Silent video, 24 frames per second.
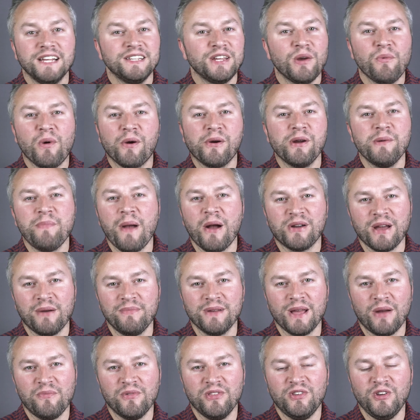Don't worry about
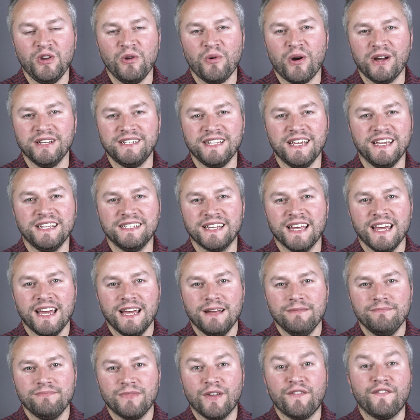coming up with new ideas.
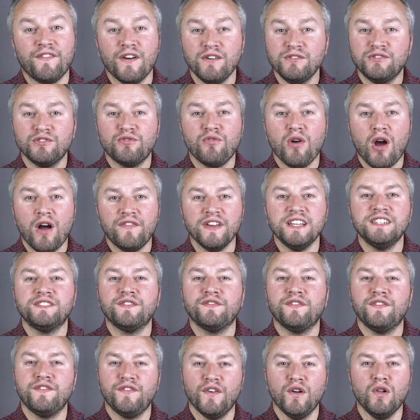The photograph is
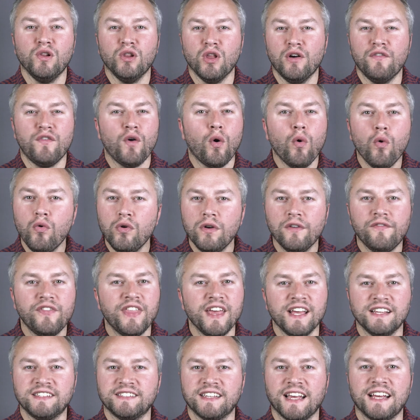full of all of
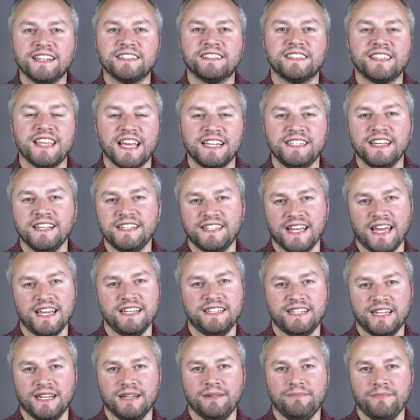this aesthetic
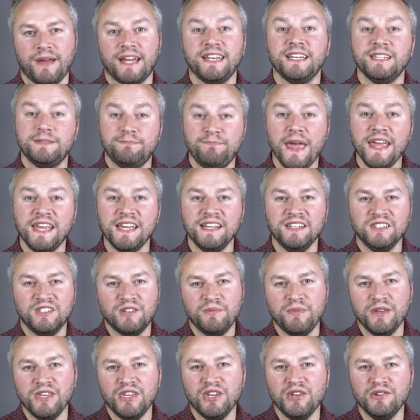data and it's begging to
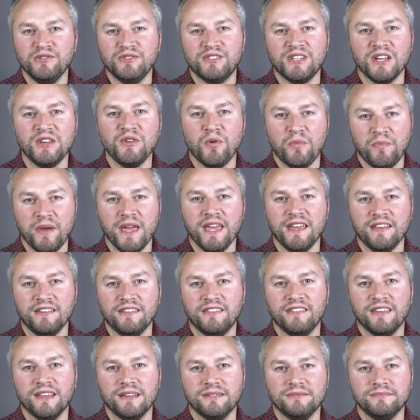be used in your piece.